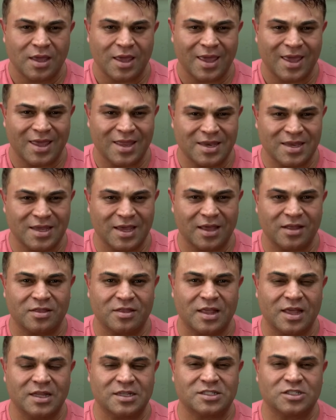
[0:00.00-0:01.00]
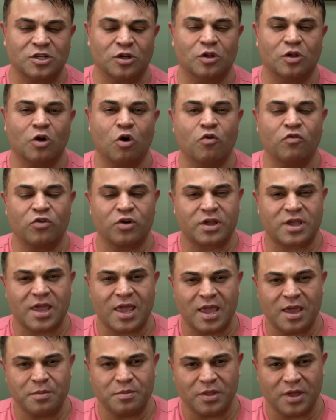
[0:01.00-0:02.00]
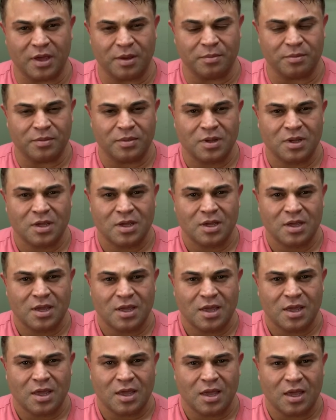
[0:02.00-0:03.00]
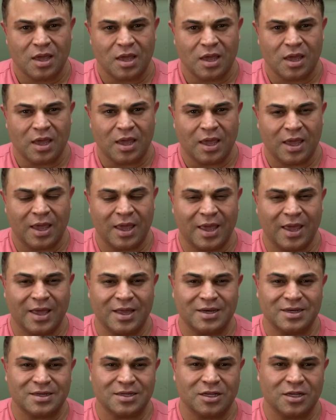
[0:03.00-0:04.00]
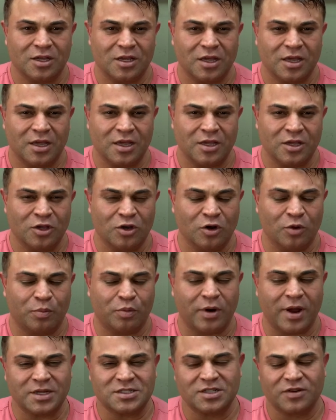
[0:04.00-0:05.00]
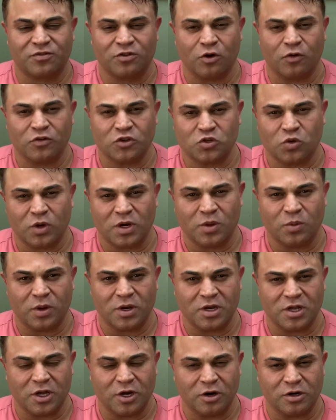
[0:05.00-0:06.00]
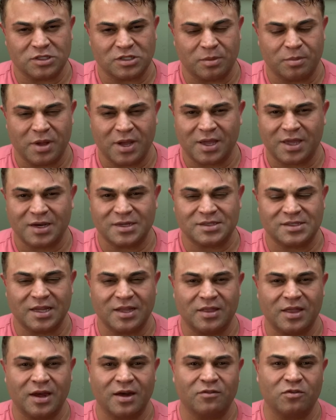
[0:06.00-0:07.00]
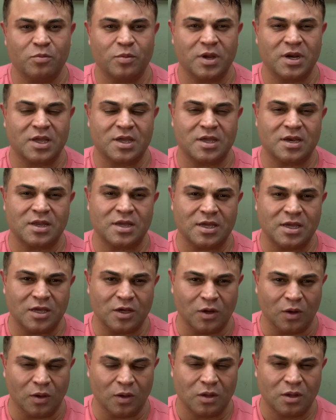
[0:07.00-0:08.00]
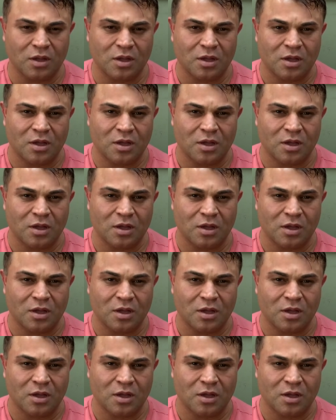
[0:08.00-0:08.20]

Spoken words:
and yet they still overcame them. And, practicing for over 21 years, I'm not going to say that everybody can heal,